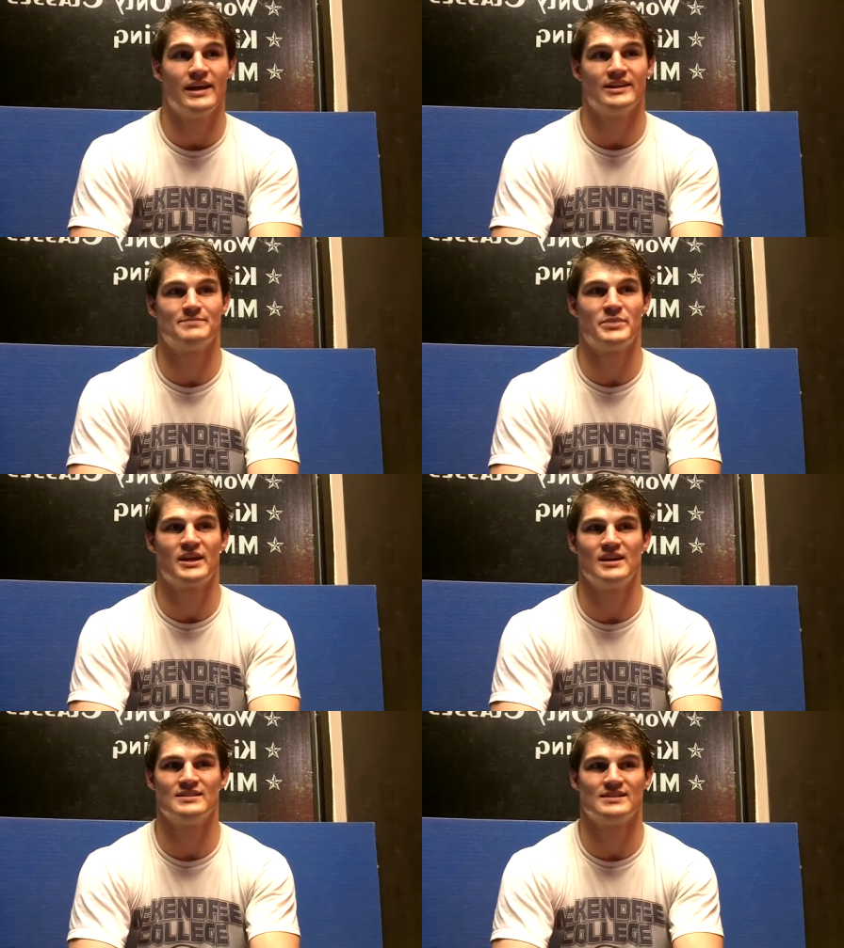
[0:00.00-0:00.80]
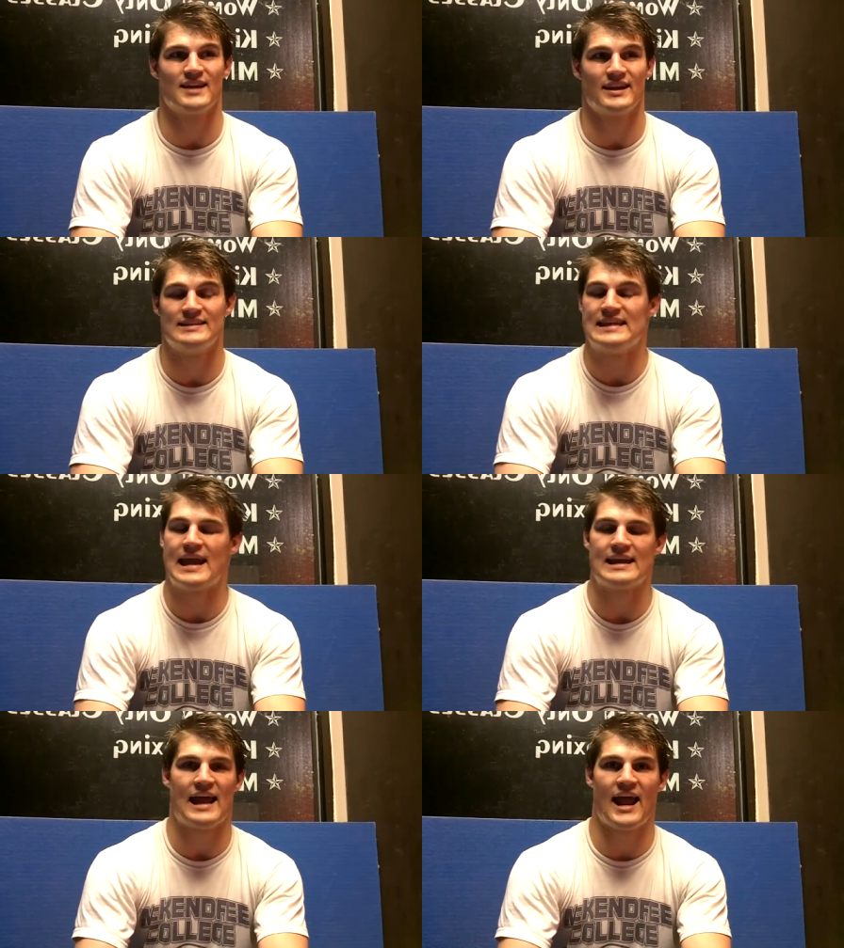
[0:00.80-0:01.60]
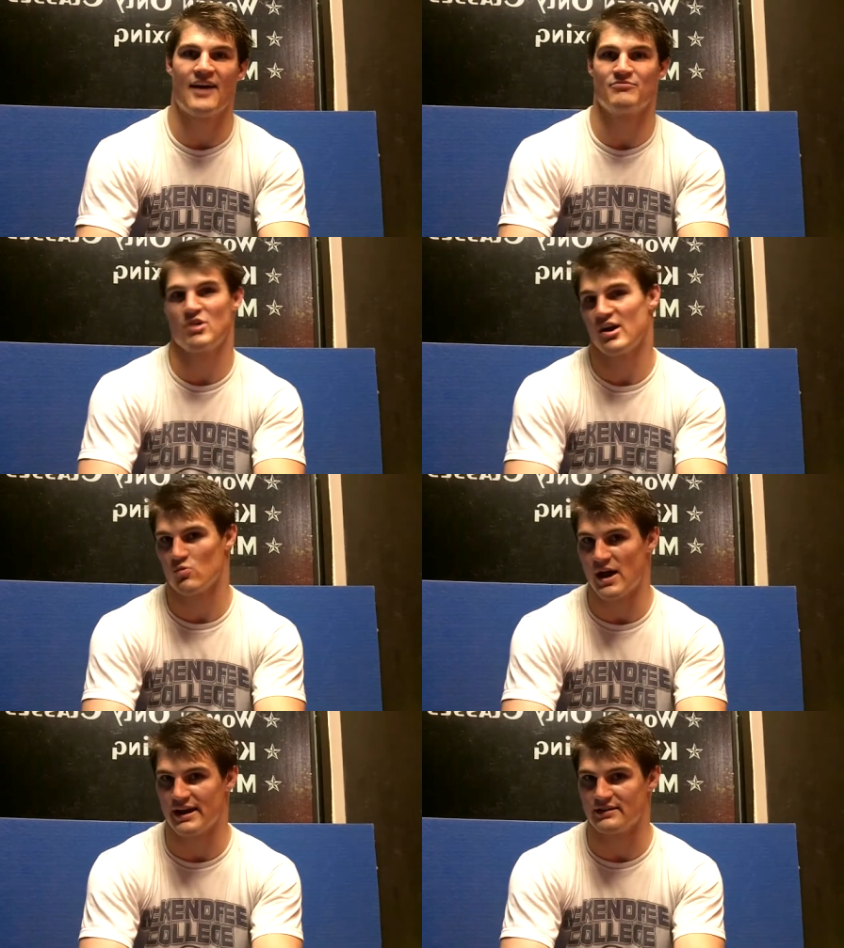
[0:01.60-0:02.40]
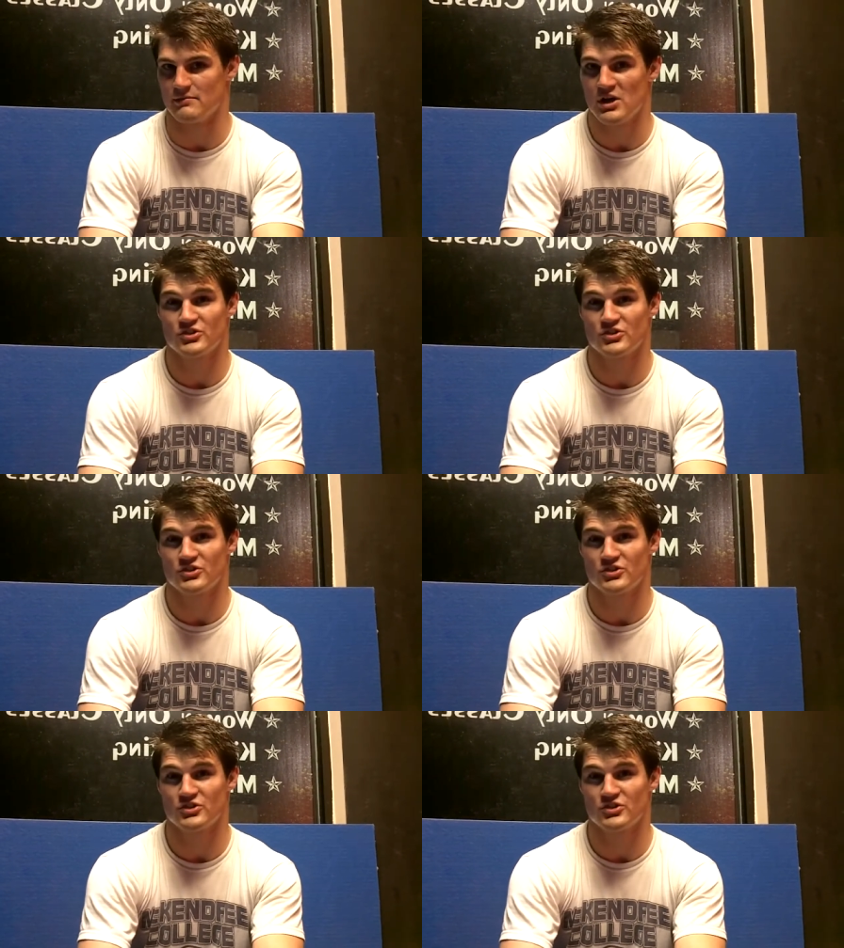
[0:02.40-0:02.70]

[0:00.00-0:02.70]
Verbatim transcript: is because it's like a day and a half prior weigh-in.